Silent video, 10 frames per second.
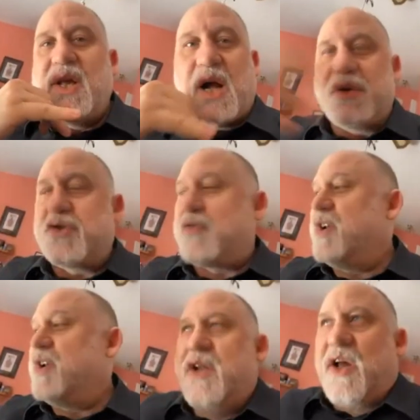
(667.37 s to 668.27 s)
I was
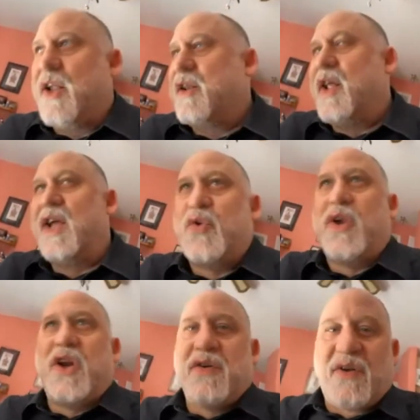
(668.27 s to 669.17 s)
trending on like
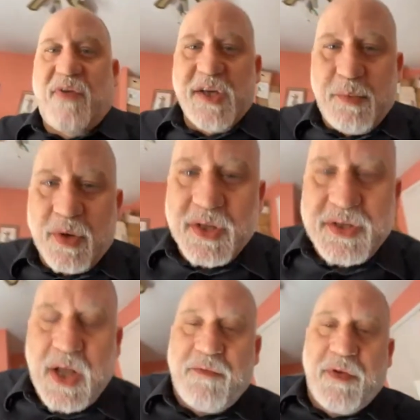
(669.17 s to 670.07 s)
Twitter and Facebook and
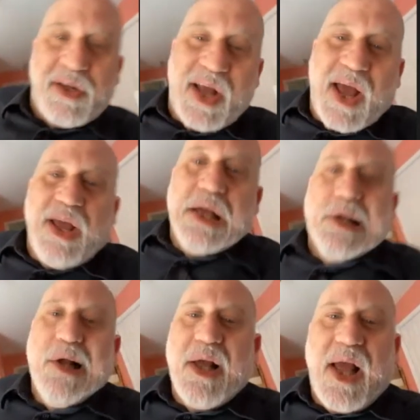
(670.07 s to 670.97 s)
stuff for the day.
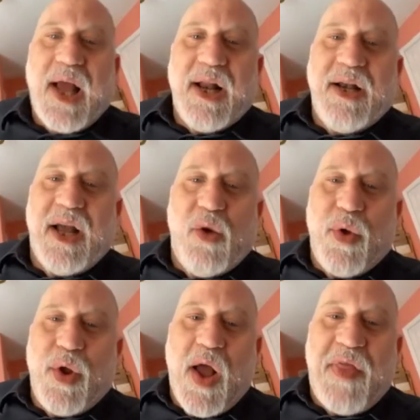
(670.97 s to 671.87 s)
And
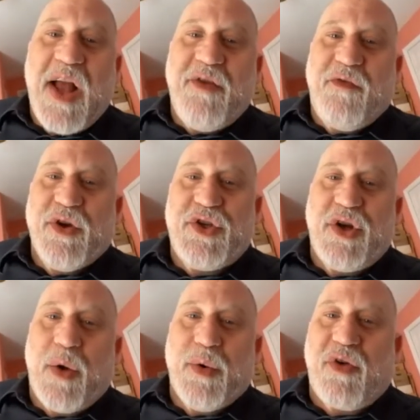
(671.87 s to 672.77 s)
that first year
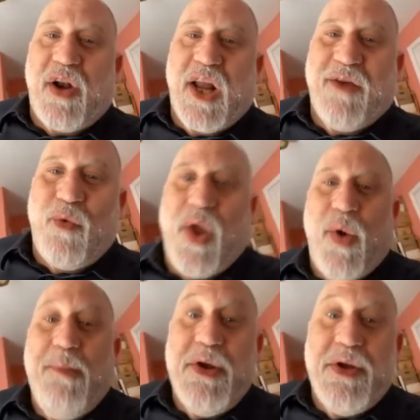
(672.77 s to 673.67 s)
I was trying to give away
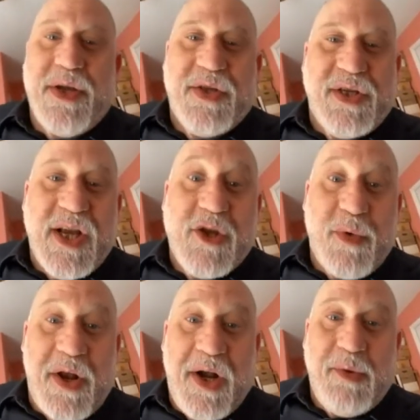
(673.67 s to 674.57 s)
1 million seeds.
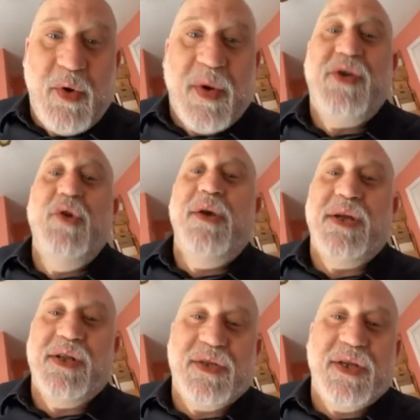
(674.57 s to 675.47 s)
We ended up doing 2
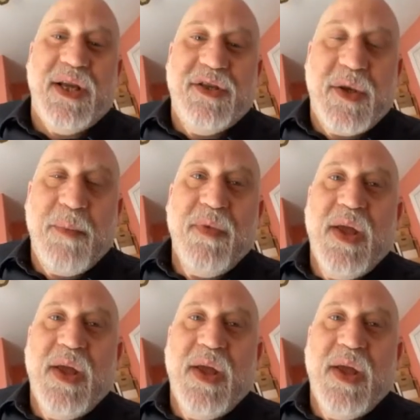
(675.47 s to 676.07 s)
million seeds.